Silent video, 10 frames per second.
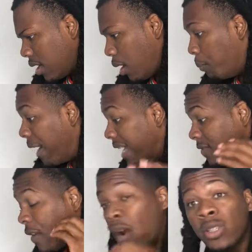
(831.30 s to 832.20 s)
But it's
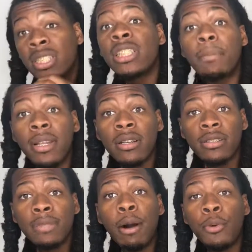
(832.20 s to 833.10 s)
very similar
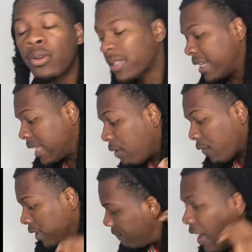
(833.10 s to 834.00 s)
to Momonosuke's devil
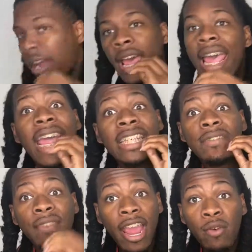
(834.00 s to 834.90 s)
fruit. It's
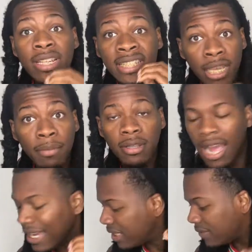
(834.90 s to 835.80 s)
very similar,
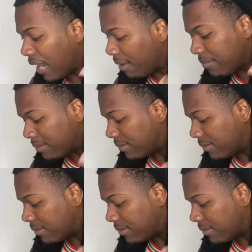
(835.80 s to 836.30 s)
guys. I